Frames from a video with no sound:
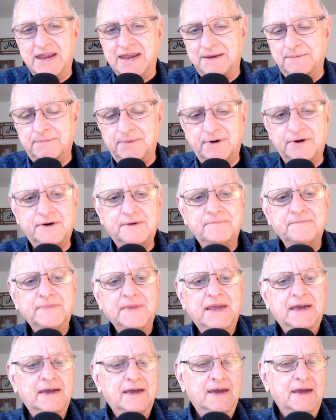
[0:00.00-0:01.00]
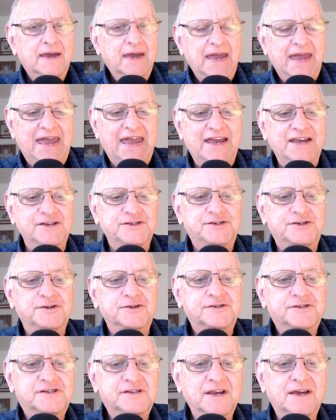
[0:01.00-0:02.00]
neighbor as
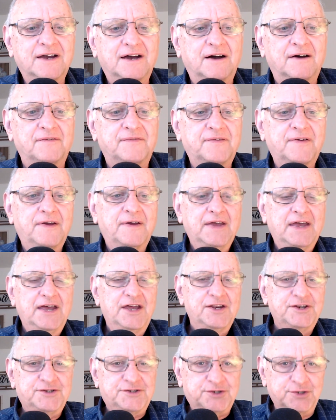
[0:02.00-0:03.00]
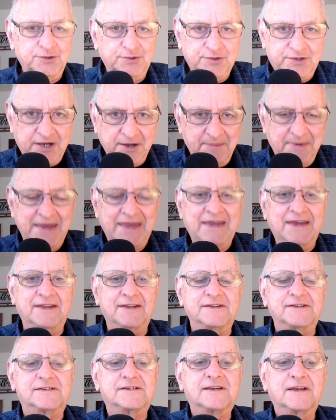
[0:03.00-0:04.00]
yourself. Two
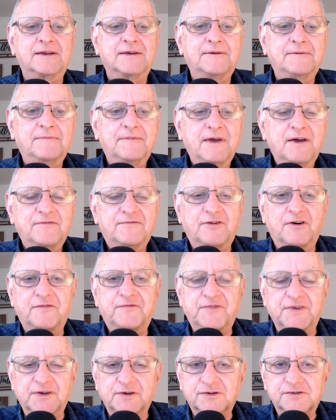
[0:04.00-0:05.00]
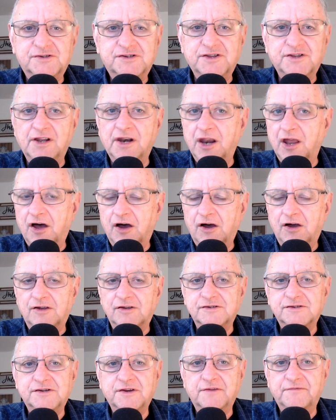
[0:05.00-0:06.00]
commands fulfills the
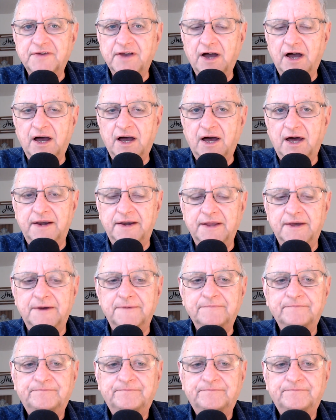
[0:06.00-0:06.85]
laws of God.